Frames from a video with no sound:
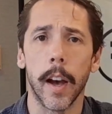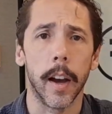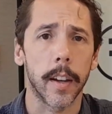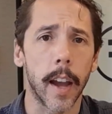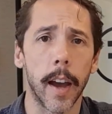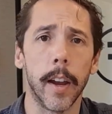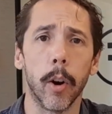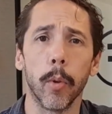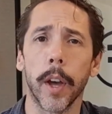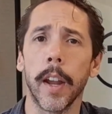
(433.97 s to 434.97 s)
uh,
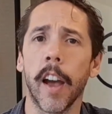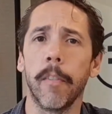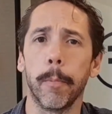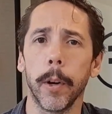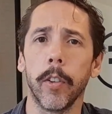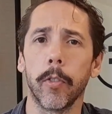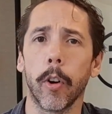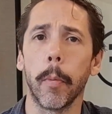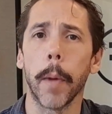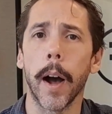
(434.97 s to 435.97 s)
KL, they have pretty
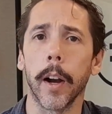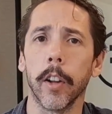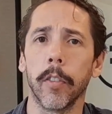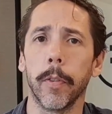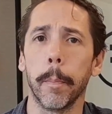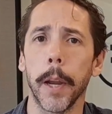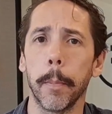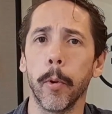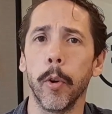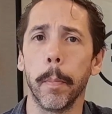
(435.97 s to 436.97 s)
strong markets for
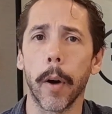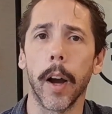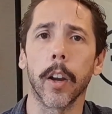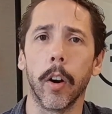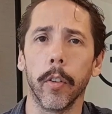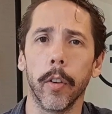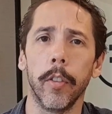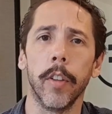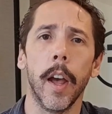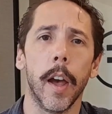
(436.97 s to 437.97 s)
people who buy
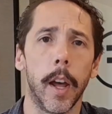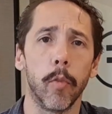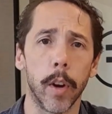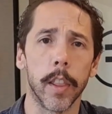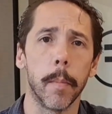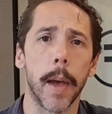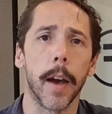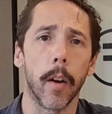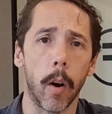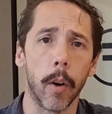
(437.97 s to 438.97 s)
condos and rent them
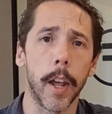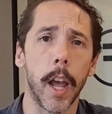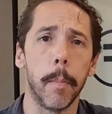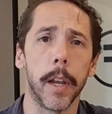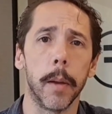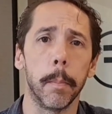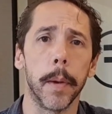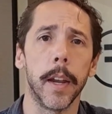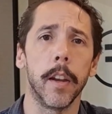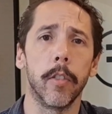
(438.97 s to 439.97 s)
out on
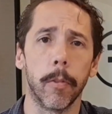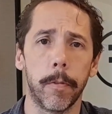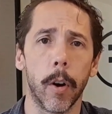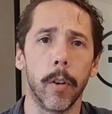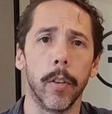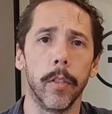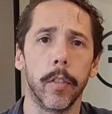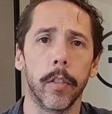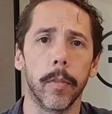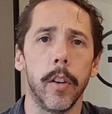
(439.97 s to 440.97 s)
Airbnb to
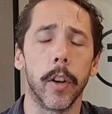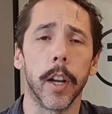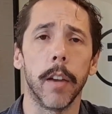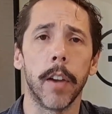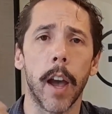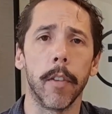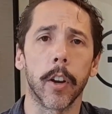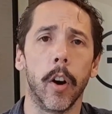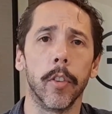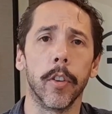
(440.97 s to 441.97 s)
foreigners. You could even have a
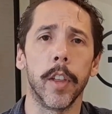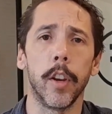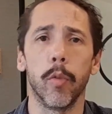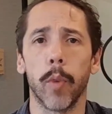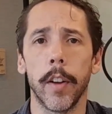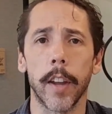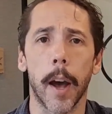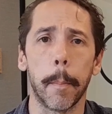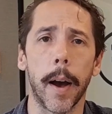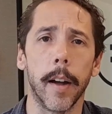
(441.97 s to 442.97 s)
condo that you rent
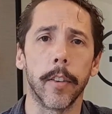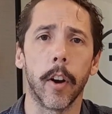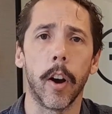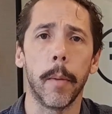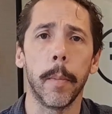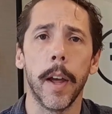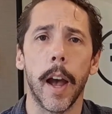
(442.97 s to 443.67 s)
out part time